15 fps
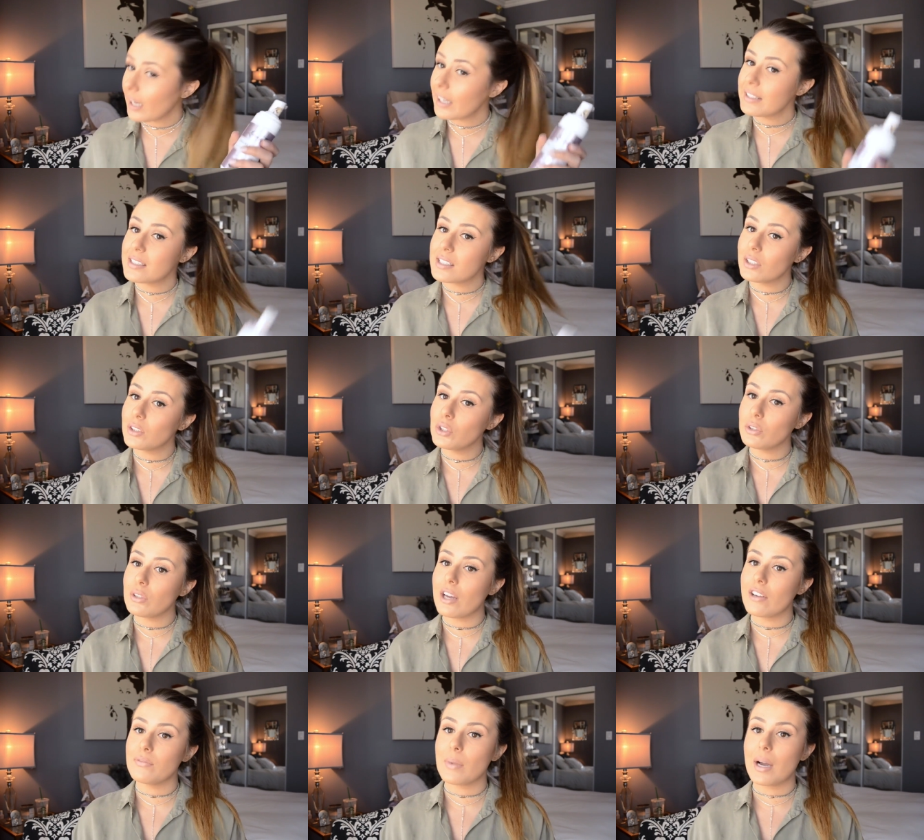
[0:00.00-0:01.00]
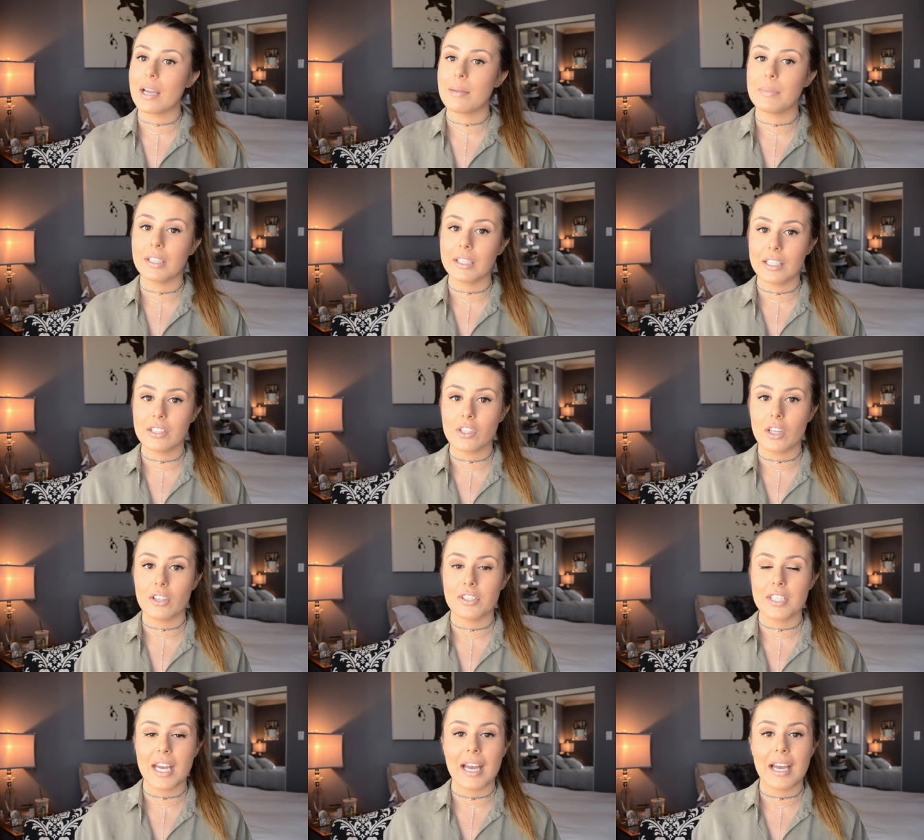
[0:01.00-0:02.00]
I still still do love my Million
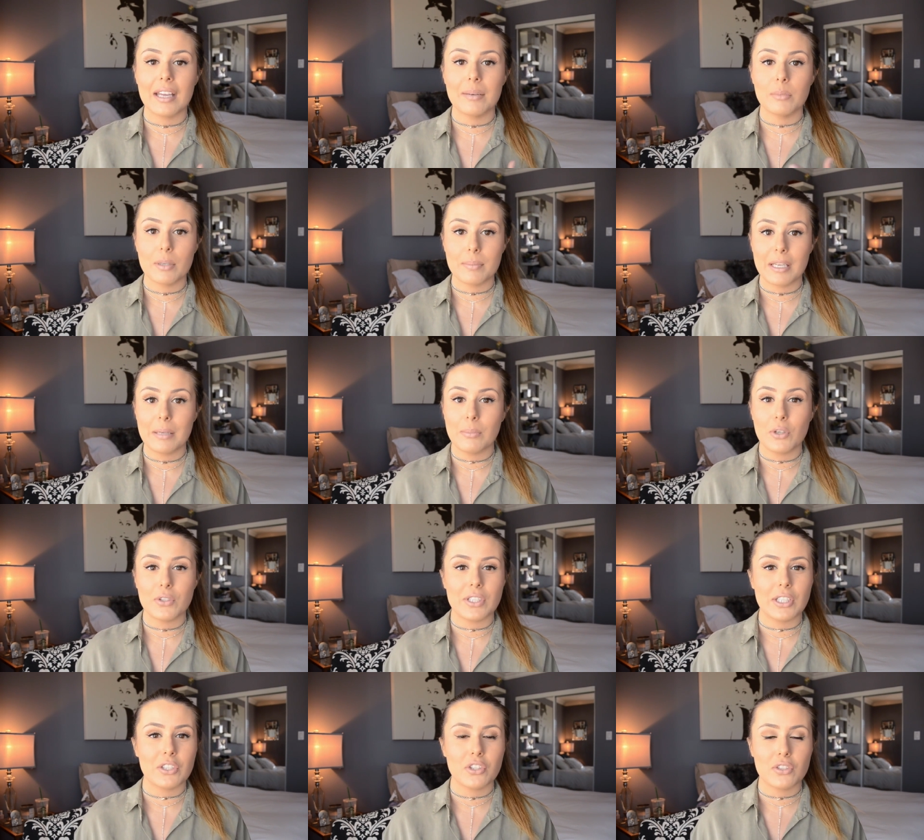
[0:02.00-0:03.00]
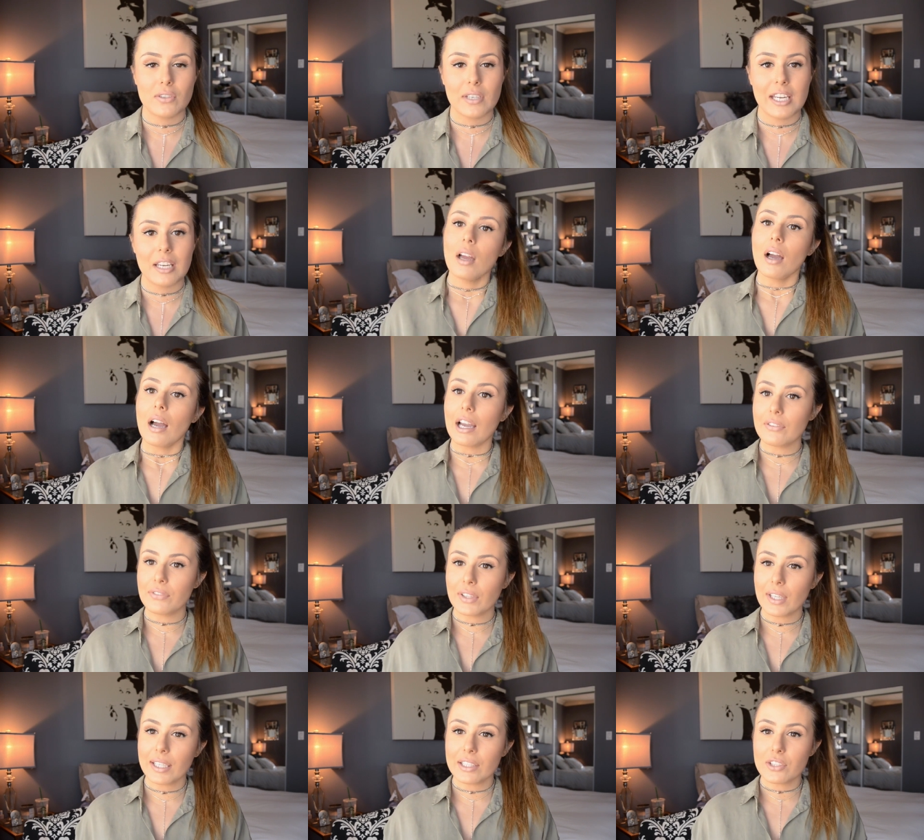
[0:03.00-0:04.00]
Dollar Tan Mermaid Mousse Extreme. I
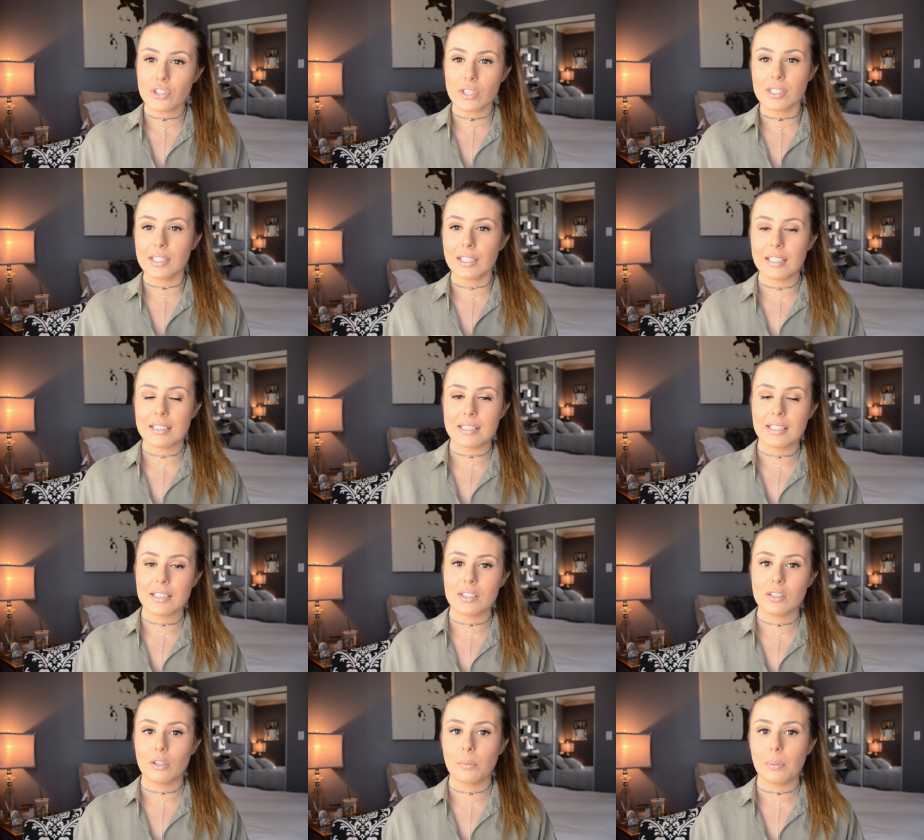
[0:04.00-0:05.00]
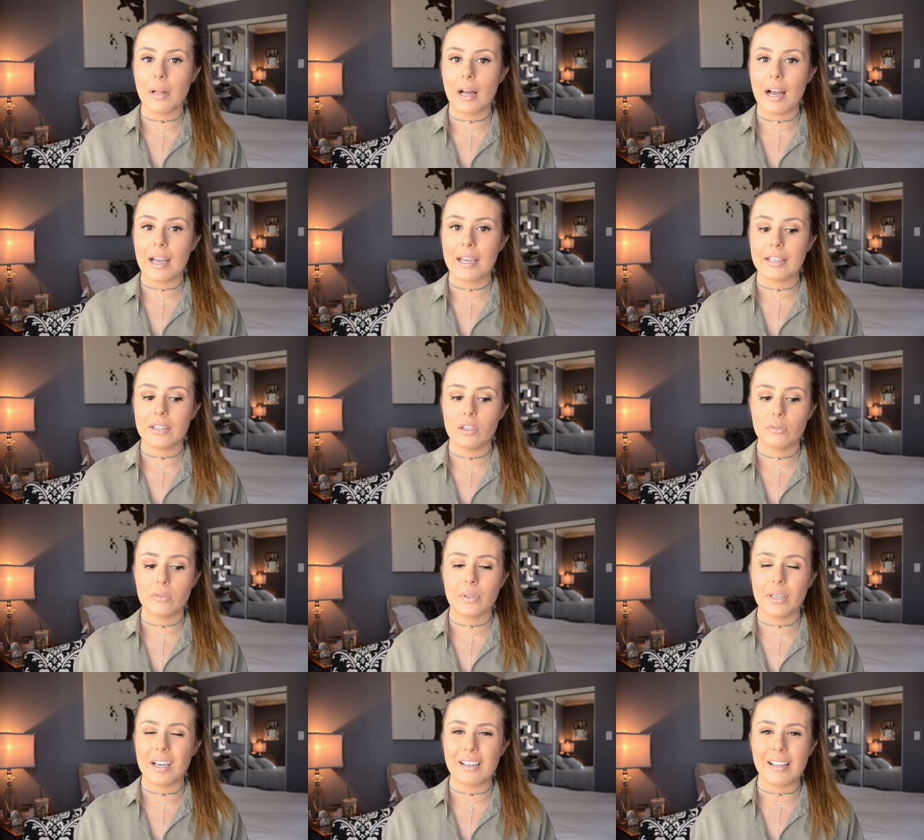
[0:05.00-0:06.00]
feel like it's just the easiest to apply and
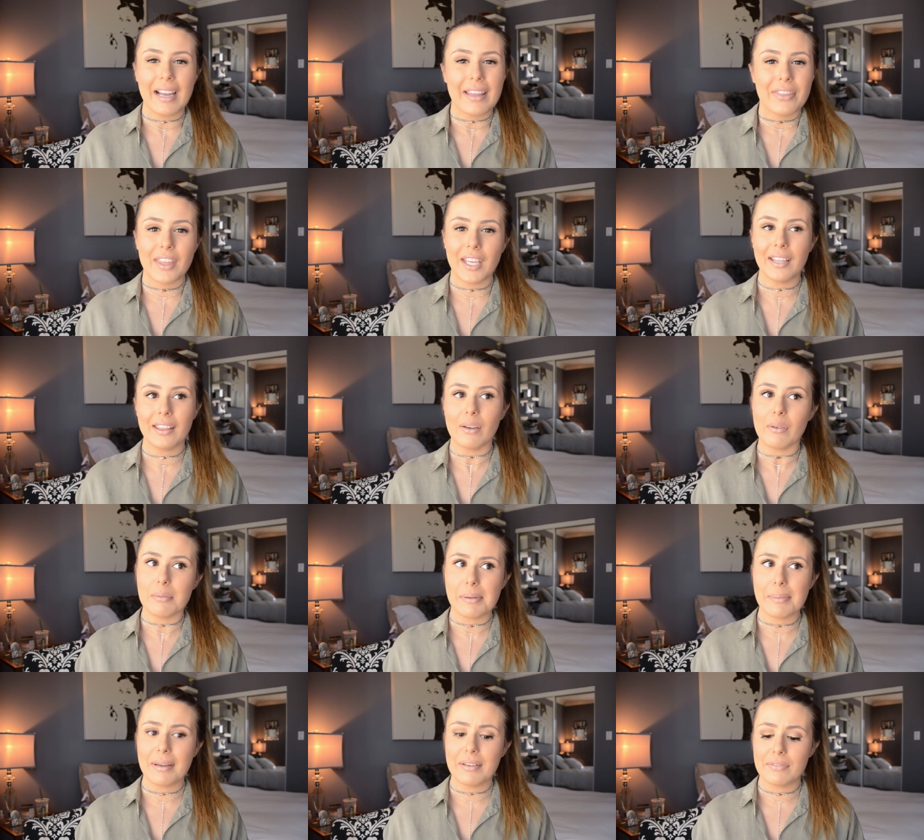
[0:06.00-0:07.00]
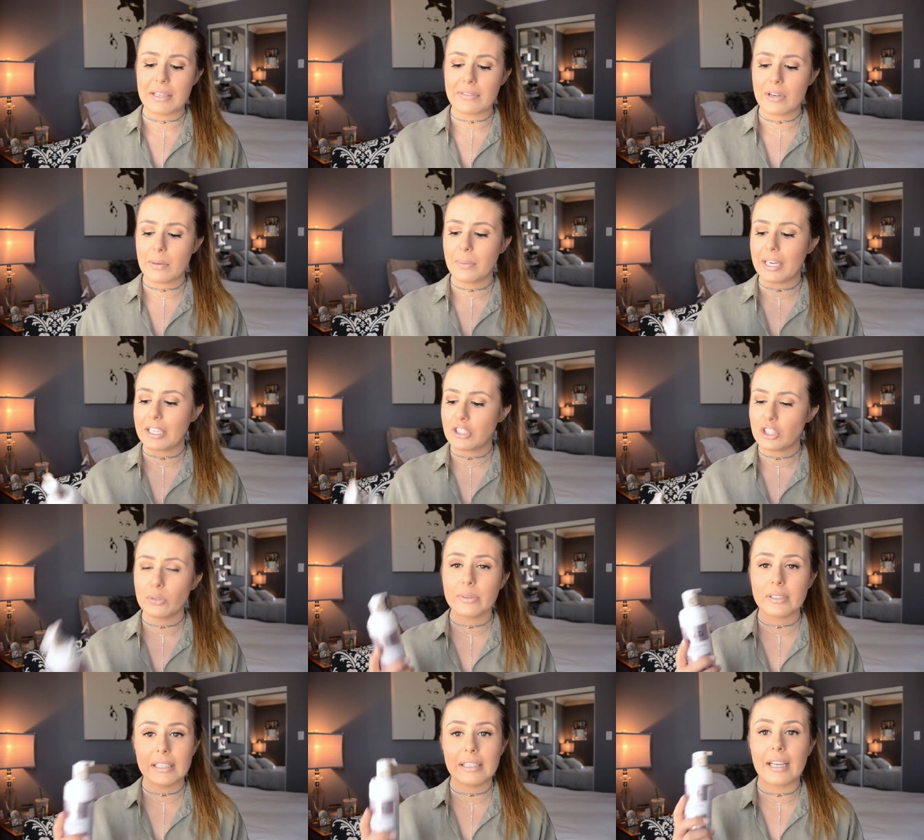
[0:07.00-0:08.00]
overall I think that would be my favorite but I do
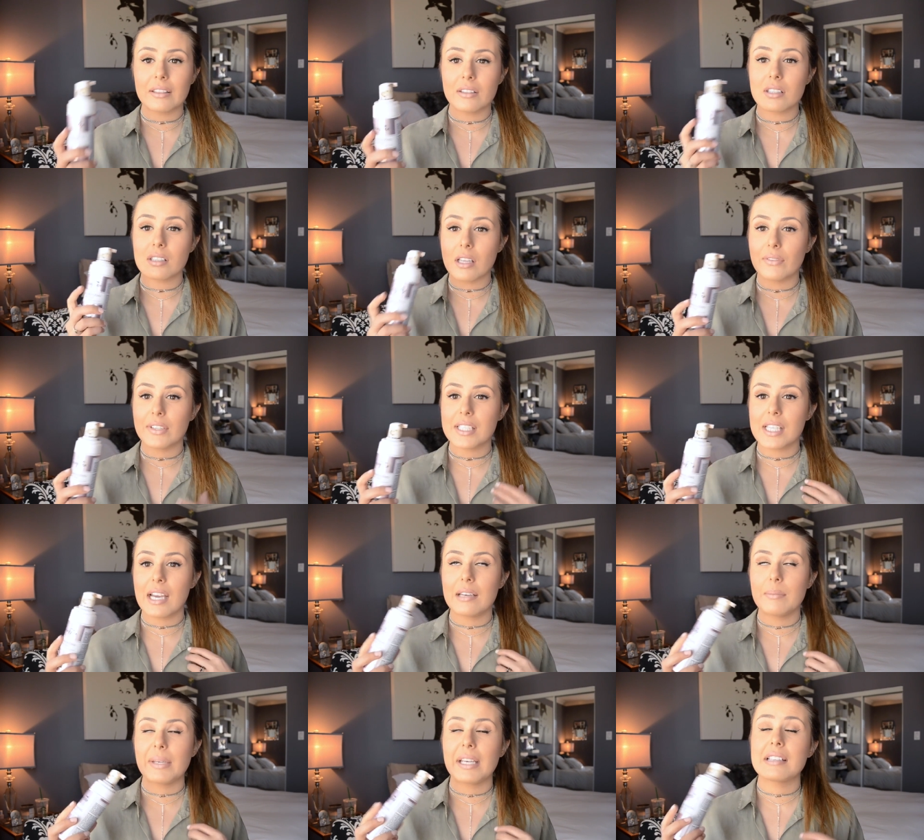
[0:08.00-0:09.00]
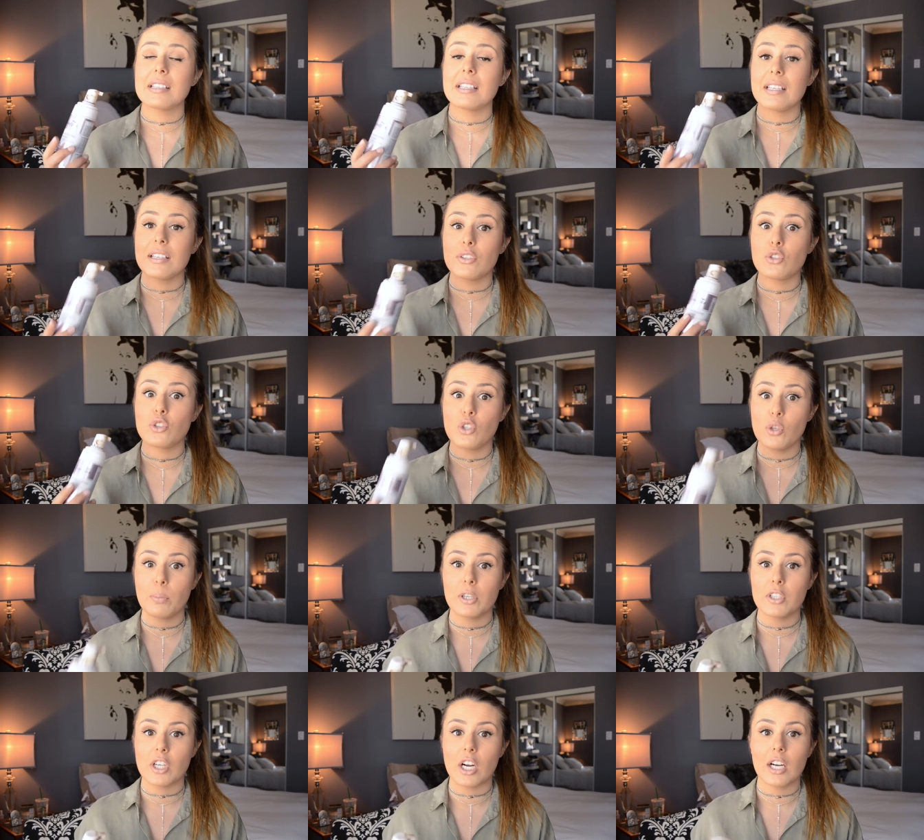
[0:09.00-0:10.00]
really like this Loving Tan because it is
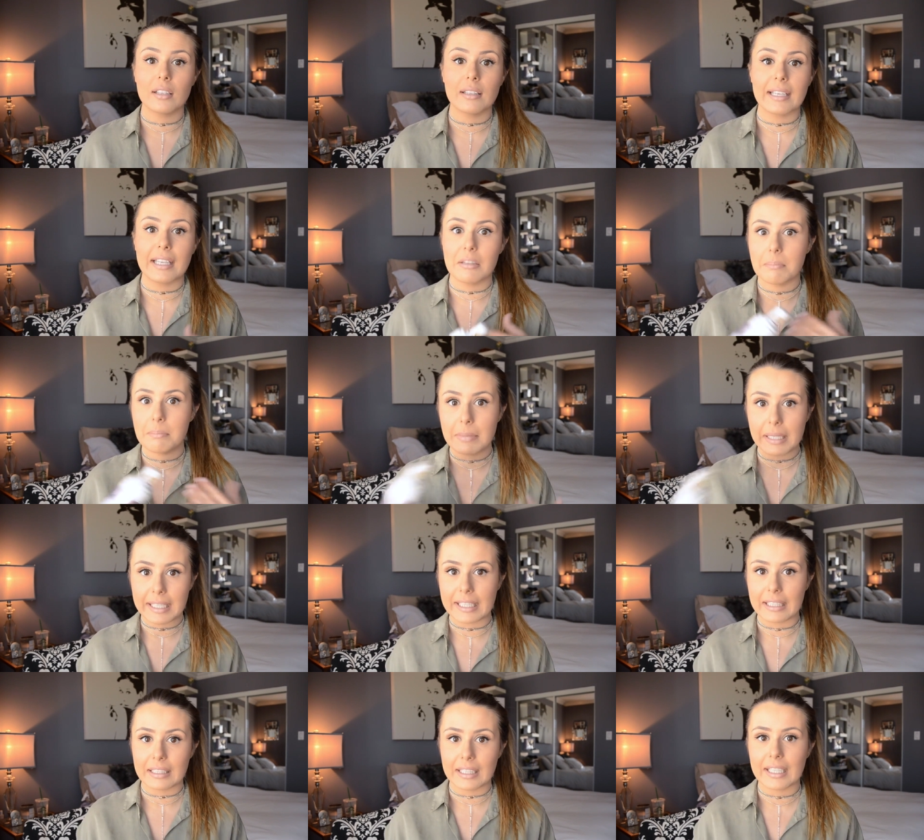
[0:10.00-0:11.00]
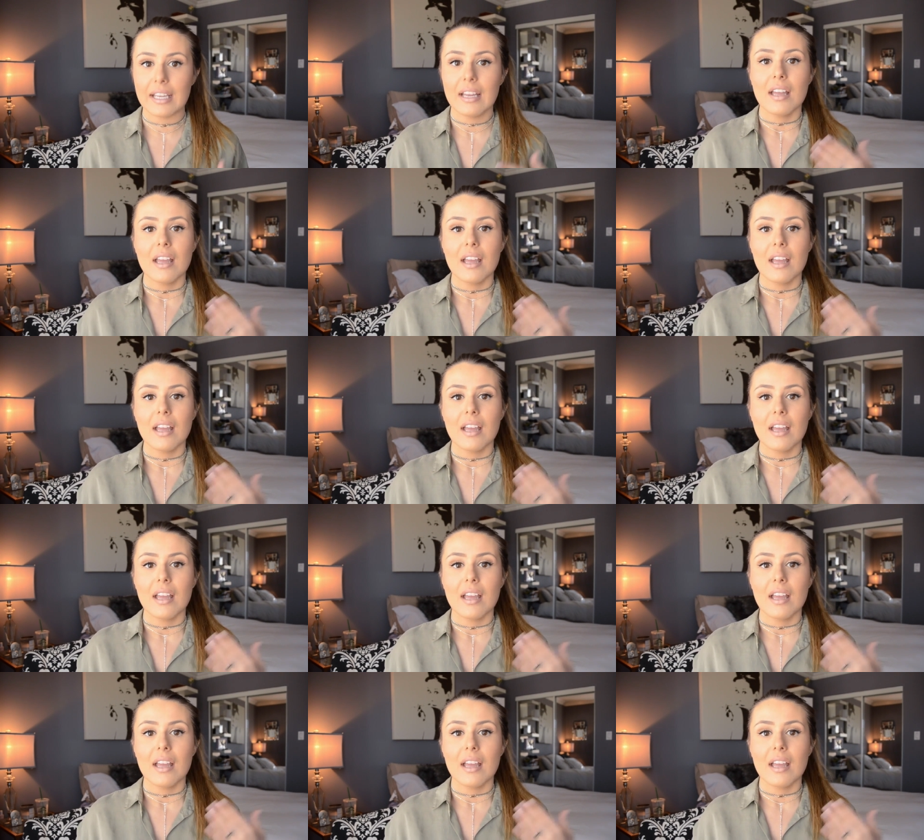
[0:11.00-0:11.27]
super dark like immediately.